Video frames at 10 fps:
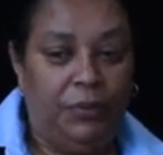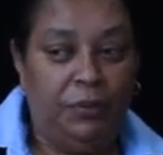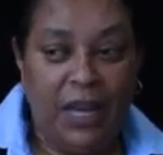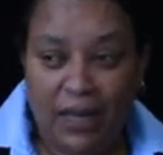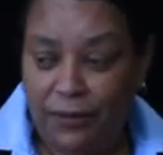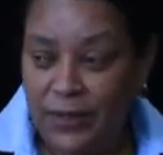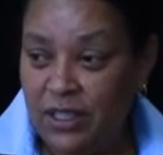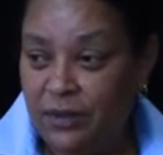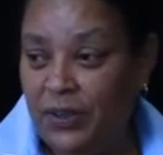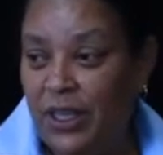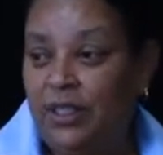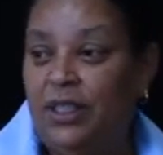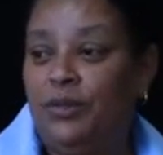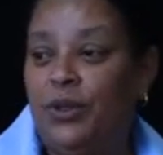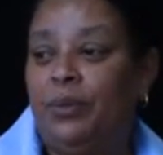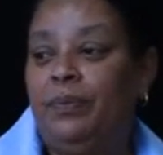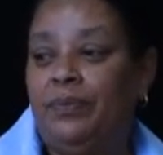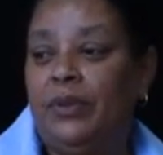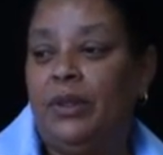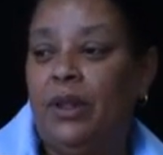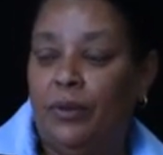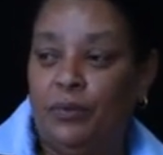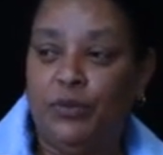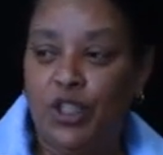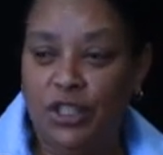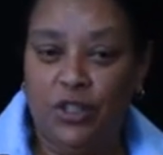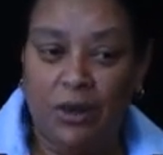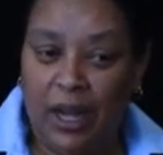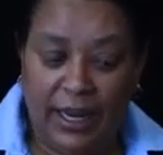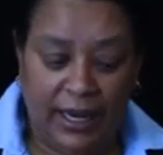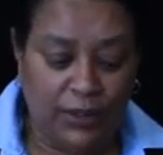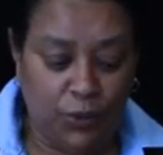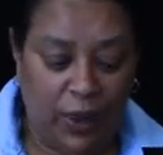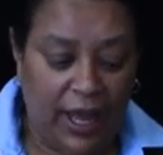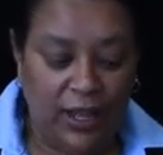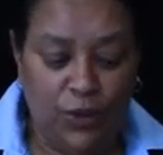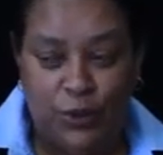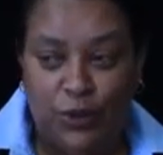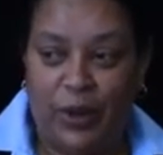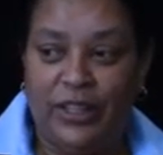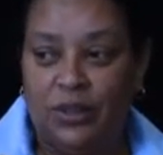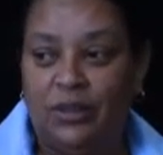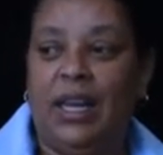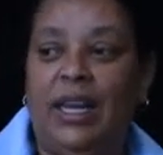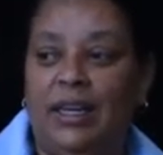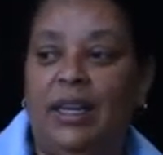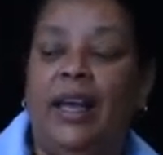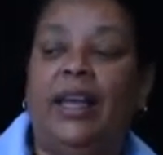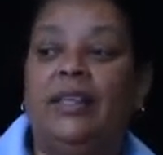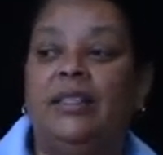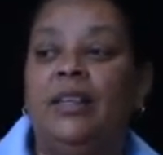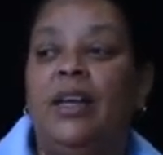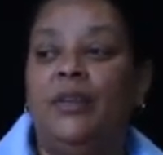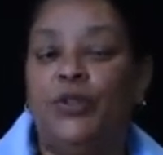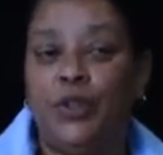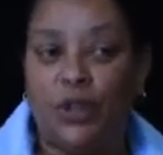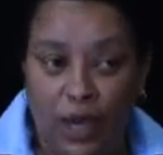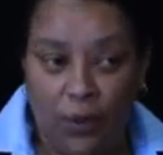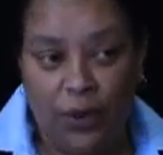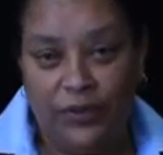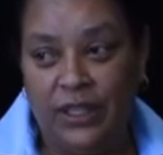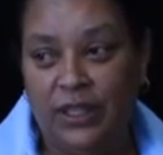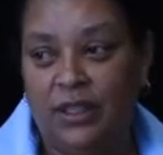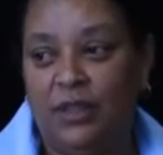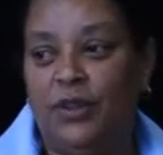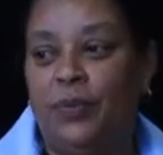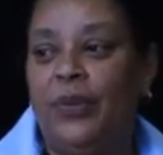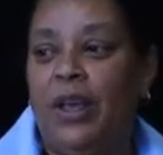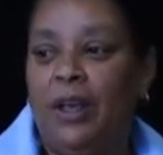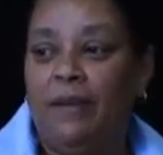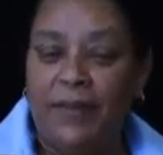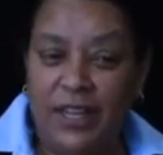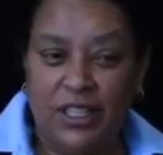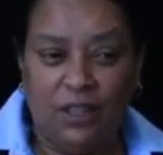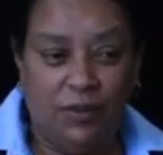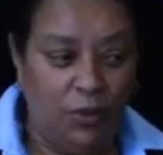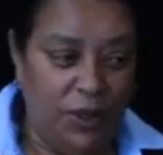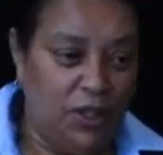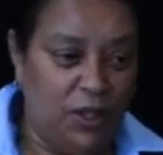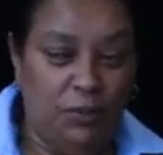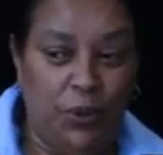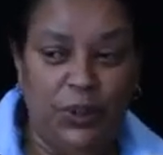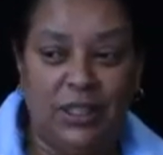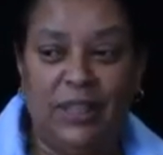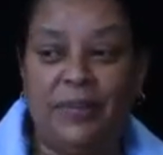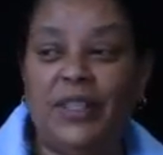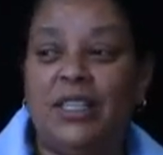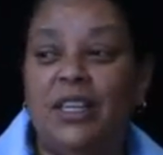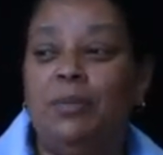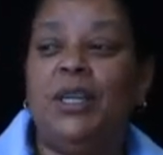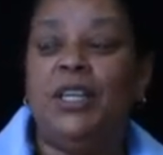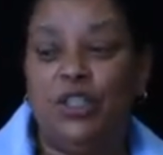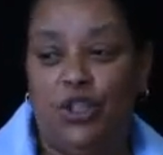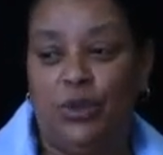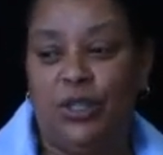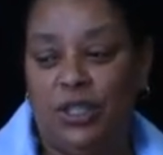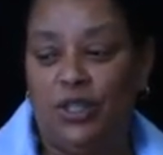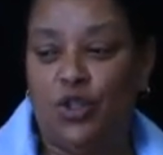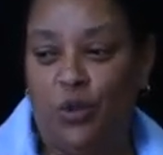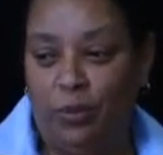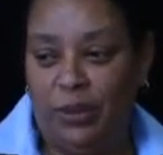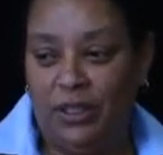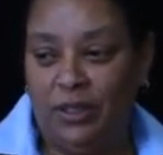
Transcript: Benefits of debt review. Just to highlight why you would want to tell a client to go on debt review. First of all, most importantly, there's going to be a reduced installment.